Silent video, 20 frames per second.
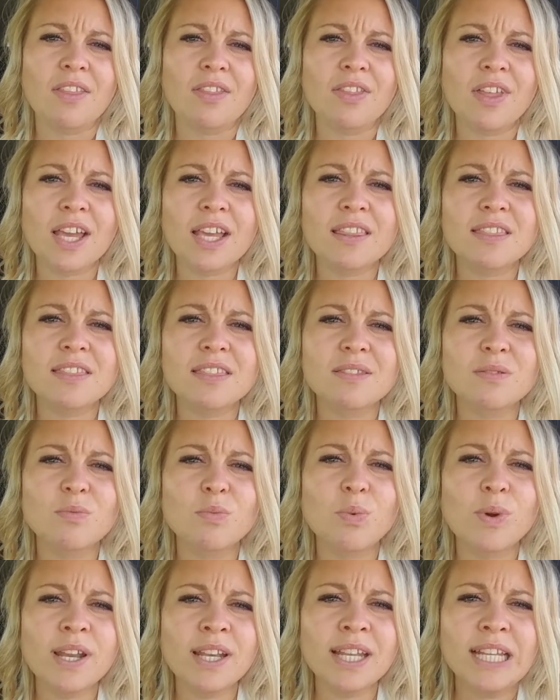Like,
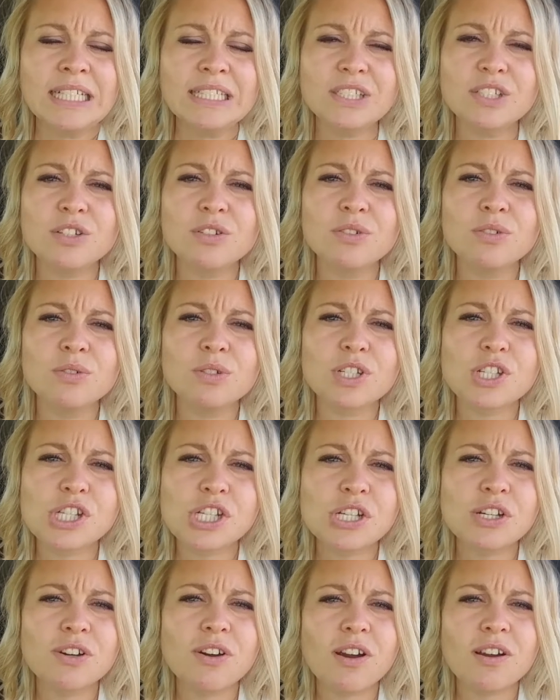we need to
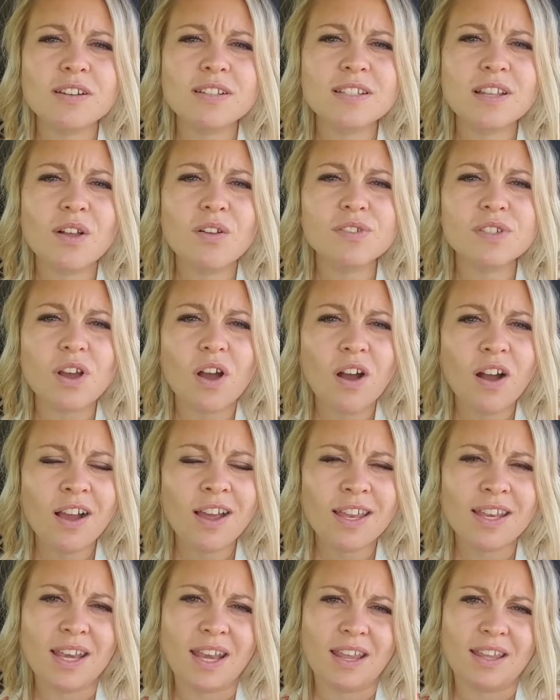cheer ourselves
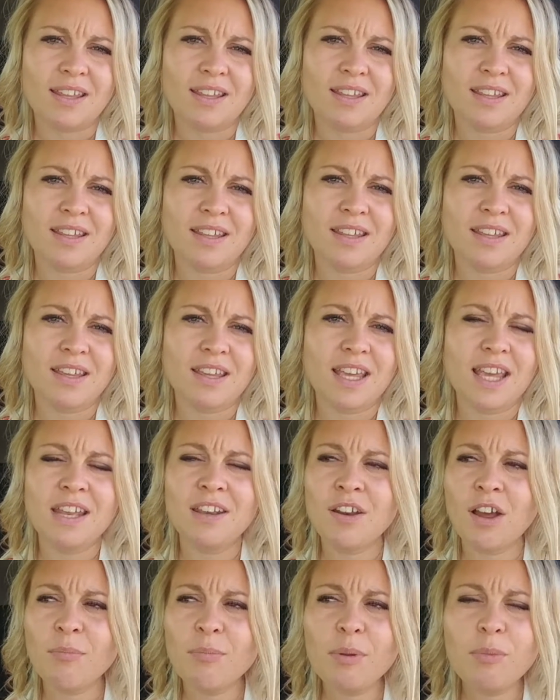on
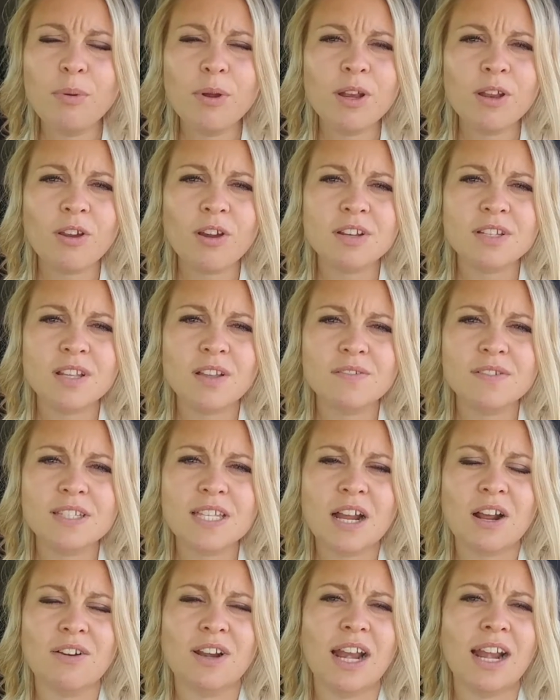and not be putting ourselves
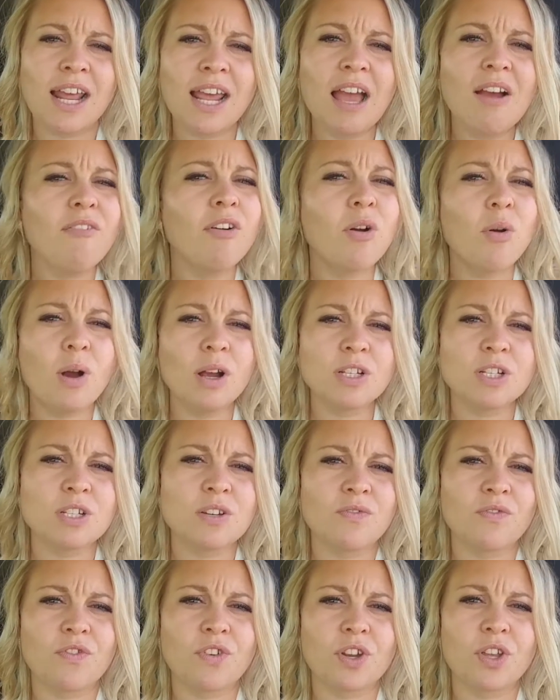down. And I have a
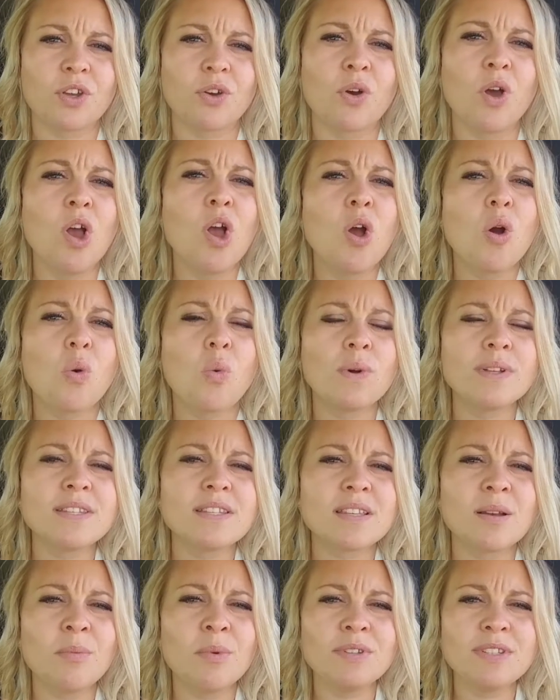question for you. When
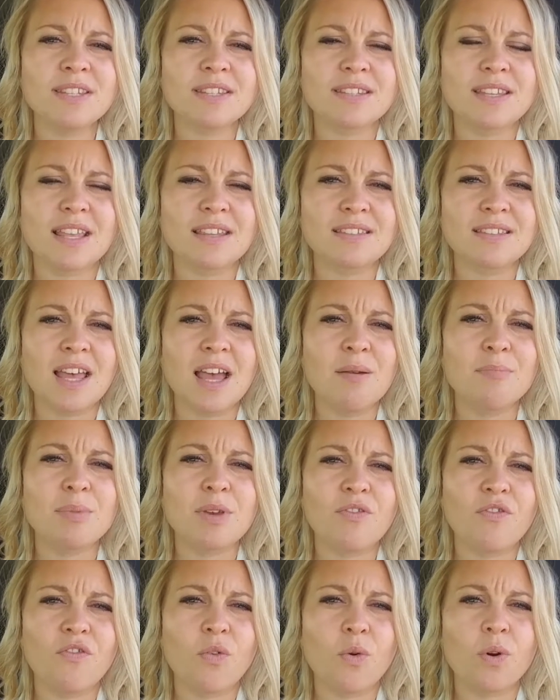someone says that
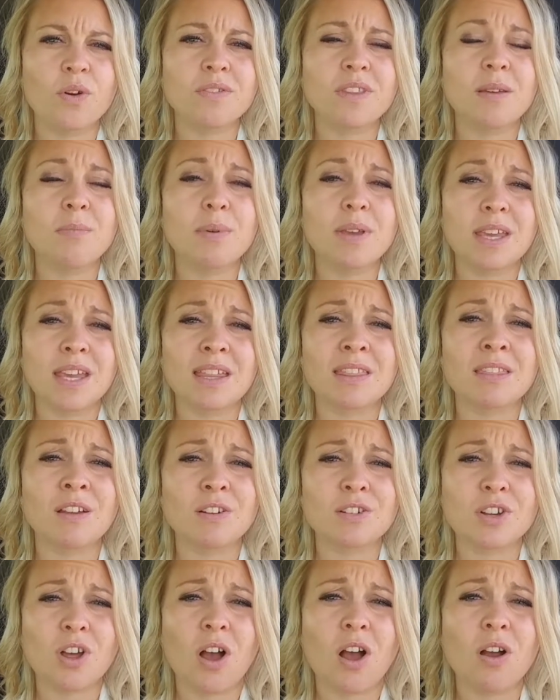before they begin
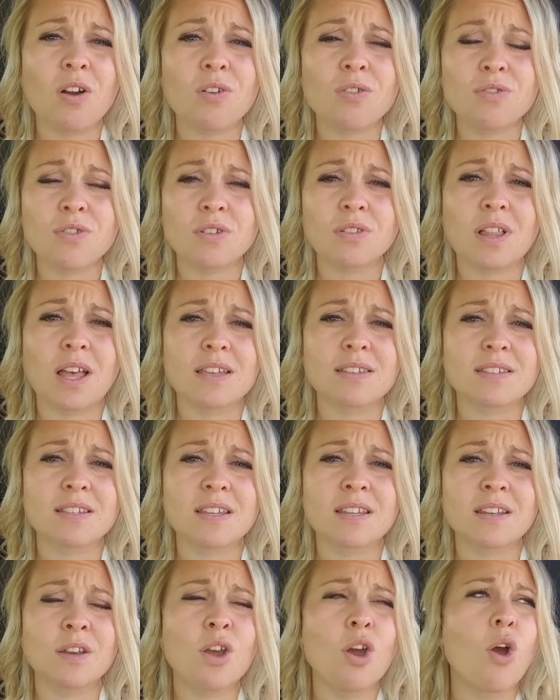their talk or their
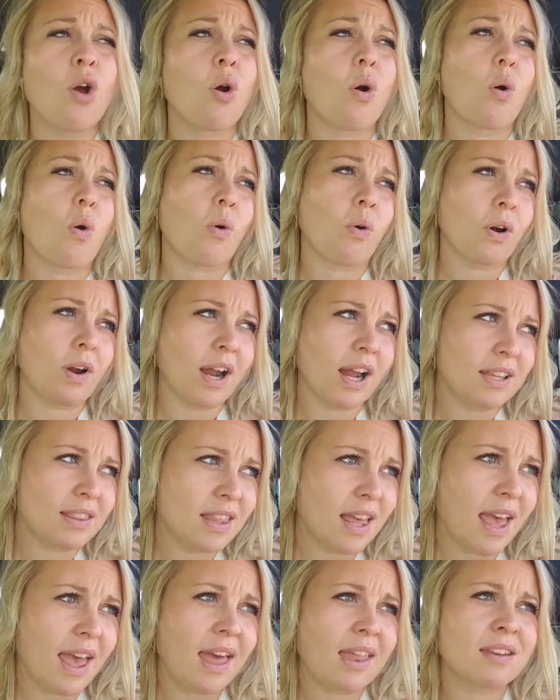lesson, or at
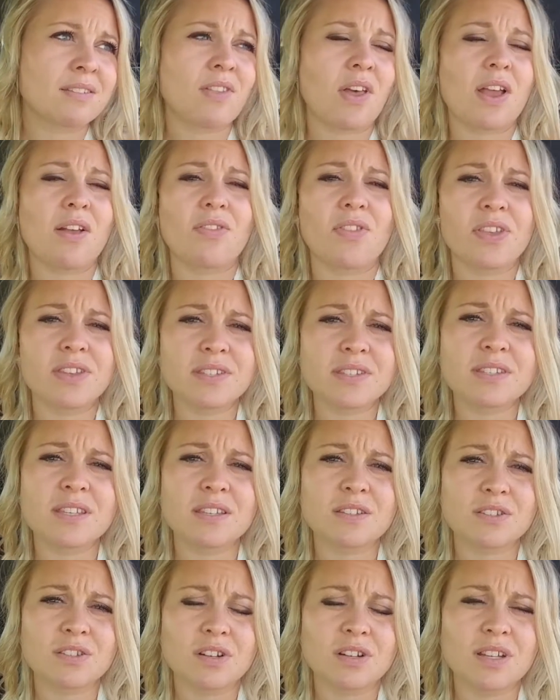the end like this
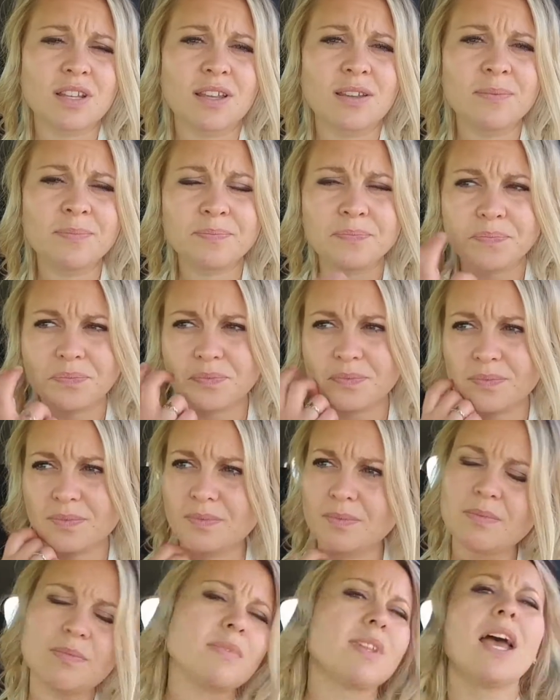sister did,
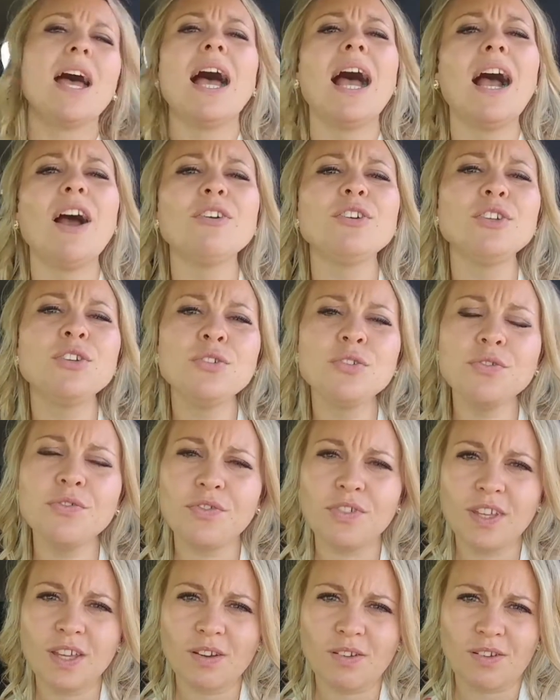how do you
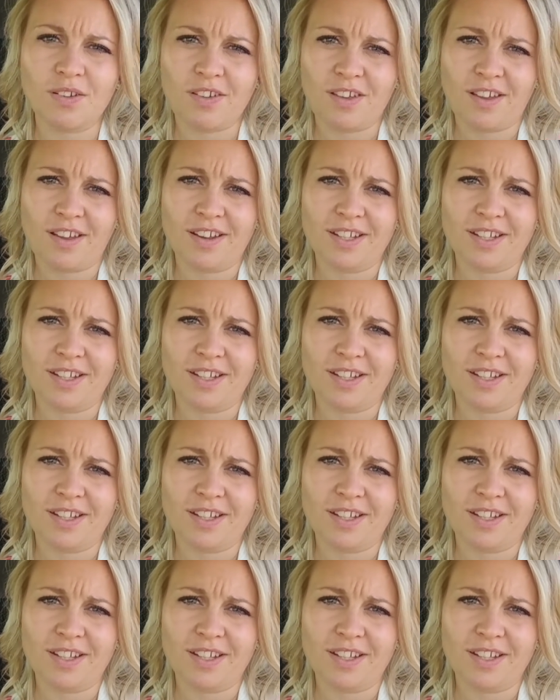feel?